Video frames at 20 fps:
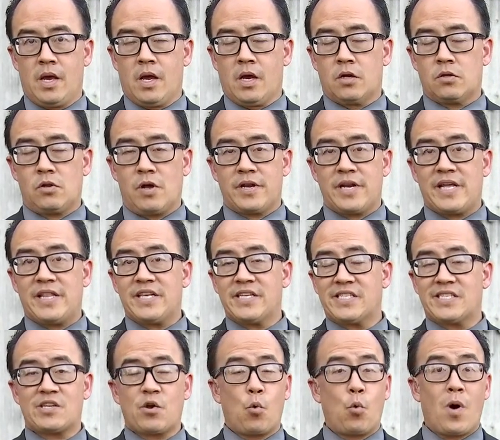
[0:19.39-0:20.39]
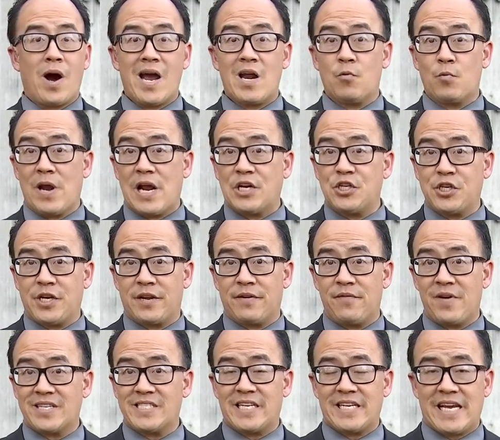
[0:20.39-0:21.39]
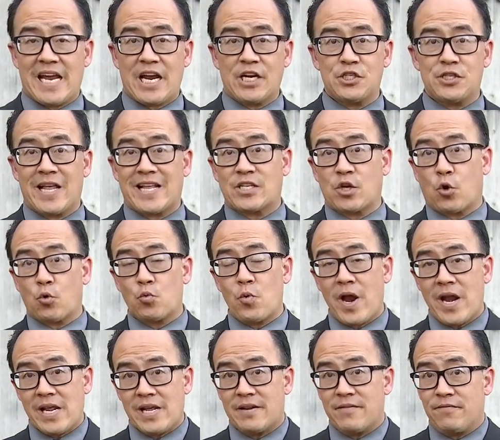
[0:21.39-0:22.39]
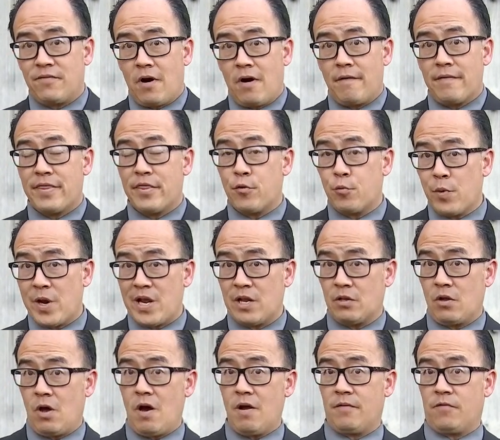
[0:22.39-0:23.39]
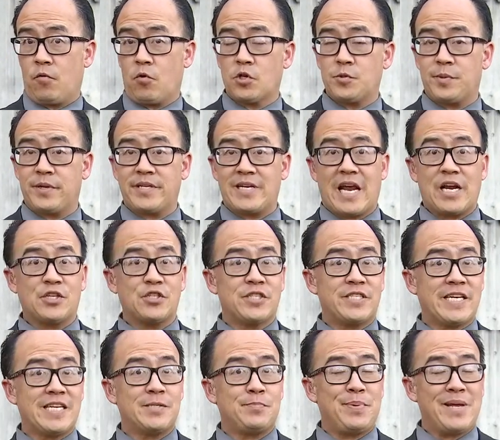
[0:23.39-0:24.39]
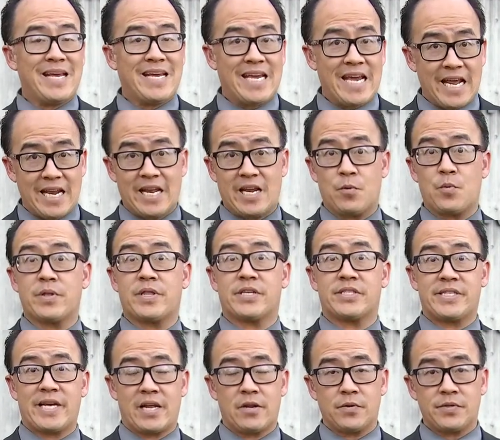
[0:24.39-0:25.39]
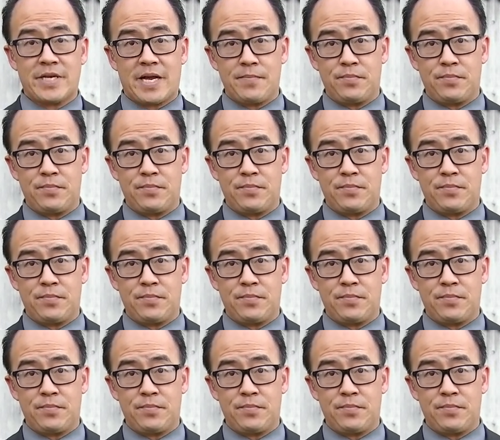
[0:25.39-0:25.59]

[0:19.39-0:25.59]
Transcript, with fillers: Claudine, this is a wide-ranging investigation that's already involved three law enforcement agencies, beginning with the San Jose